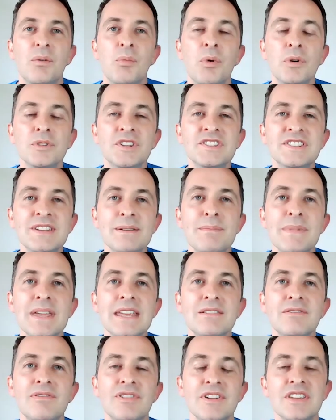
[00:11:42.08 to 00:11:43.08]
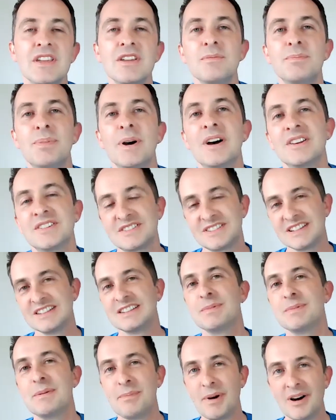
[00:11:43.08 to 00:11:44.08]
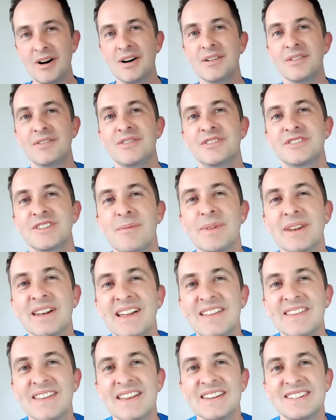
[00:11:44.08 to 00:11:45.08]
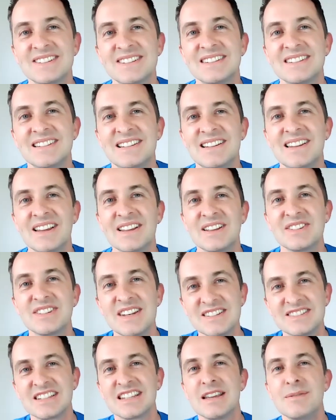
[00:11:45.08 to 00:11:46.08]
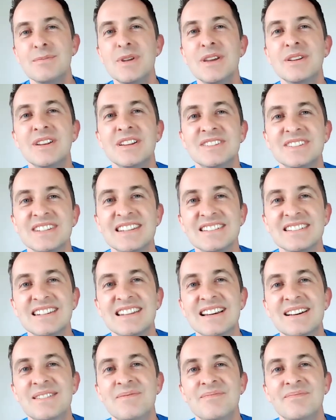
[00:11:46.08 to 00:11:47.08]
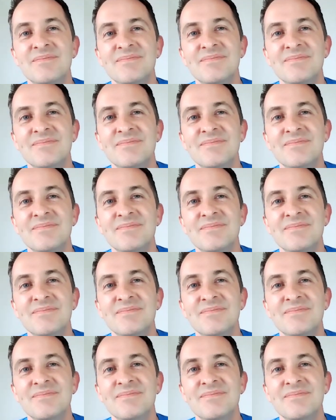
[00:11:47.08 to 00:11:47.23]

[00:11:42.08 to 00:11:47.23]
What does it mean for you personally to be part of something like this? Like you said, it's a community, isn't it?